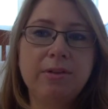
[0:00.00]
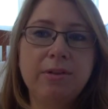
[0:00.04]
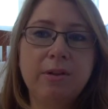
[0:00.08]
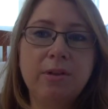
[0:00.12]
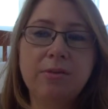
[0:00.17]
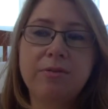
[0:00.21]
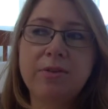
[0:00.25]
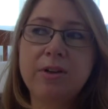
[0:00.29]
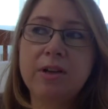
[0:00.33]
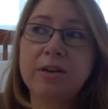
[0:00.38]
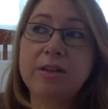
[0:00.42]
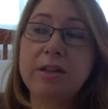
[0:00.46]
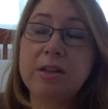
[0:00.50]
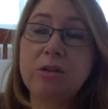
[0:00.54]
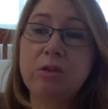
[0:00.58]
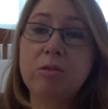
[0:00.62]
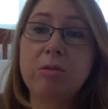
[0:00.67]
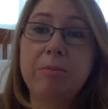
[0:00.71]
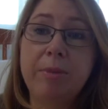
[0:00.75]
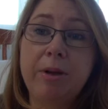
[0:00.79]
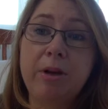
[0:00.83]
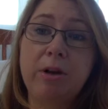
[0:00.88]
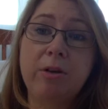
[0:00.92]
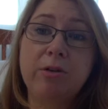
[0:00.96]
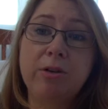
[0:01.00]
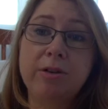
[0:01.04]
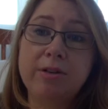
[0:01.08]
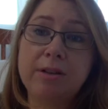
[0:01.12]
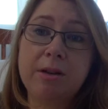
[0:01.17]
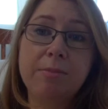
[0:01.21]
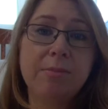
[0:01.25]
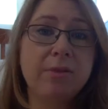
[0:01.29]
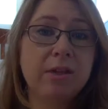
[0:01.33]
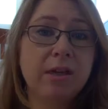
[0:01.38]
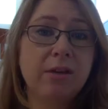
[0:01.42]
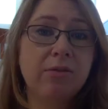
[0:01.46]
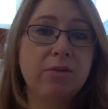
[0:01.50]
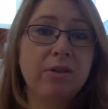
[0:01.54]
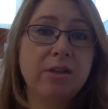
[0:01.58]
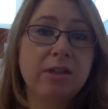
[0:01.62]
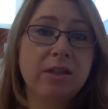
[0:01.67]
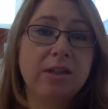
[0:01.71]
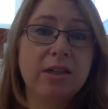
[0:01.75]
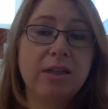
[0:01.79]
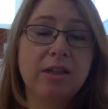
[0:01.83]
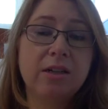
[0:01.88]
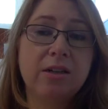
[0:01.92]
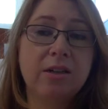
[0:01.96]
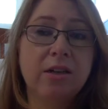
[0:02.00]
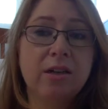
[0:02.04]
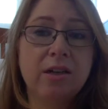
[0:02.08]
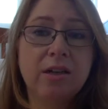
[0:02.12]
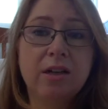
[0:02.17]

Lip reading: So I figured this would be better. I'll do something every day.